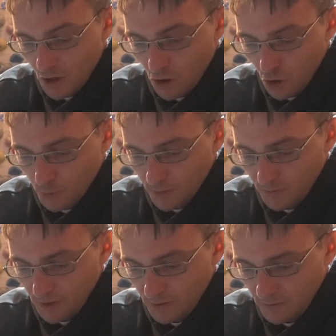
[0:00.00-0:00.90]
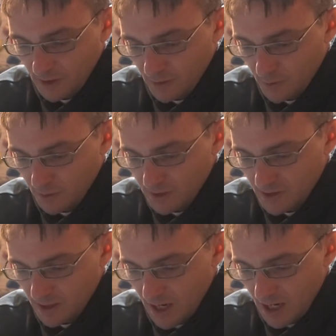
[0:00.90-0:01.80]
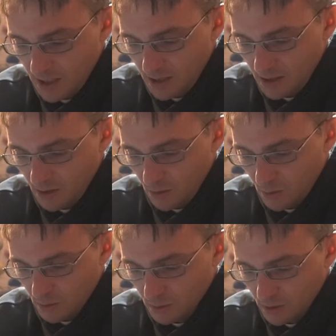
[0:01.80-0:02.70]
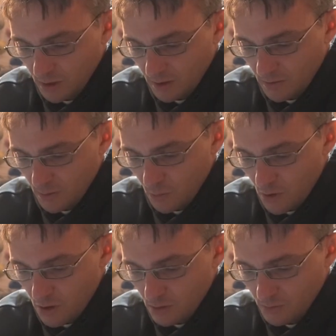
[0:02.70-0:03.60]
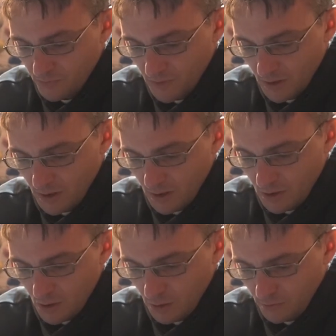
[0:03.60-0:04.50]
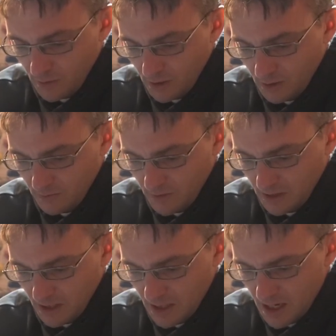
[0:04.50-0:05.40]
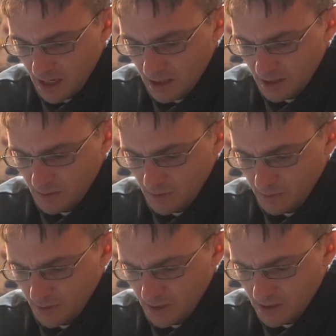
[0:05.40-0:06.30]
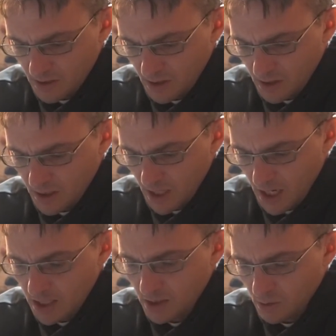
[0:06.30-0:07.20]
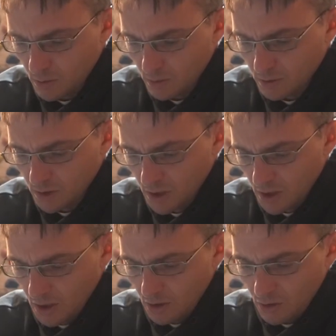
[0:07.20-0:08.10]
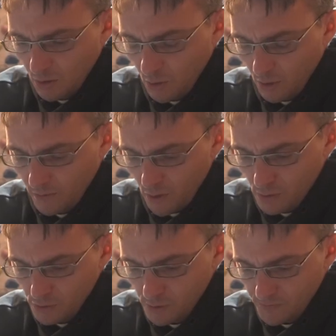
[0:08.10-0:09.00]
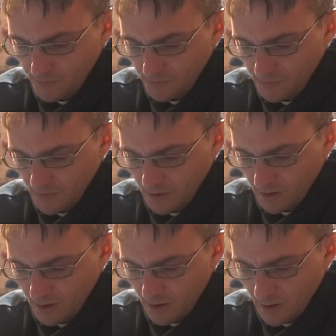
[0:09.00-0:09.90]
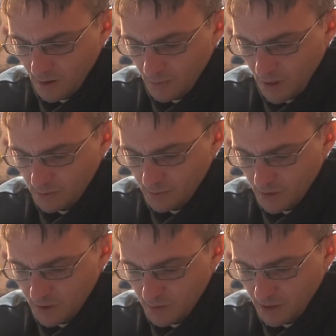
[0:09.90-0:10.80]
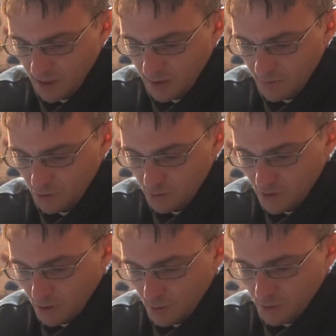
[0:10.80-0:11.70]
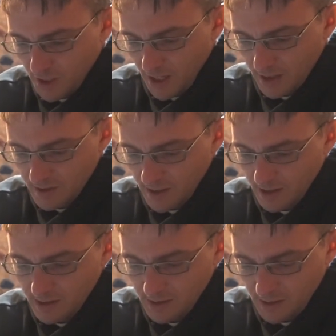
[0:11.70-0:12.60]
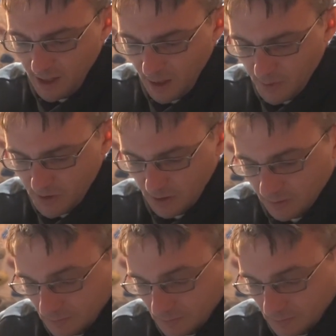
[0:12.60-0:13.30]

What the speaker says: Open feet. Feet can be placed on any hold of the wall. No feet. Feet cannot be placed on any hold or volume. The problem must be climbed using only hands, i.e. campusing.